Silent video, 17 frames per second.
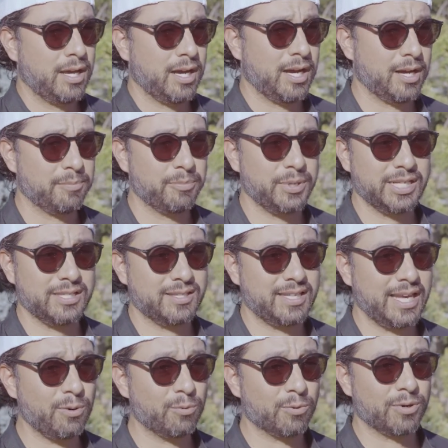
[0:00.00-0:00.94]
But
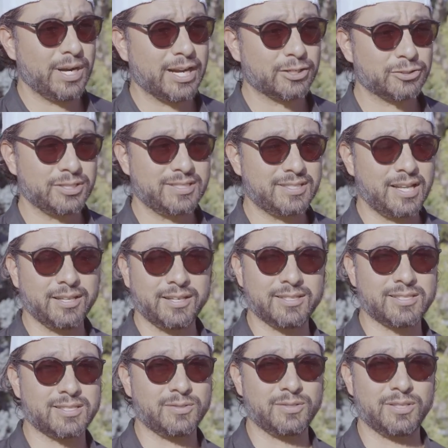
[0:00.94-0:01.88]
they were actually telling
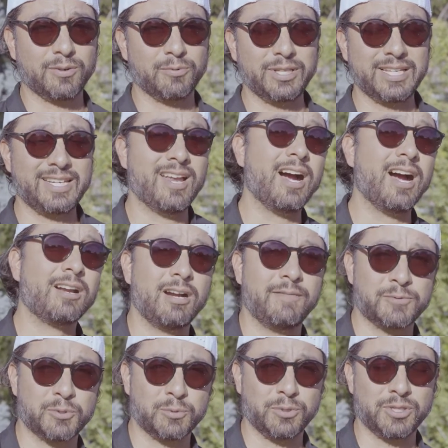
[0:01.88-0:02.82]
us that they're really not
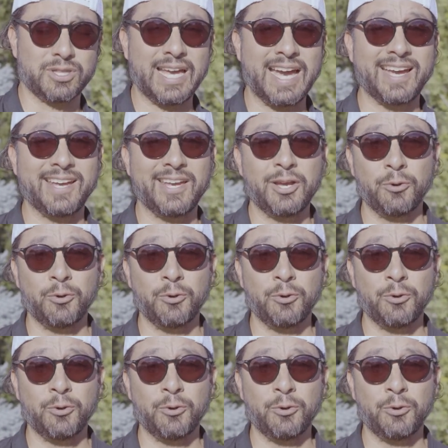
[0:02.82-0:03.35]
comfortable with that.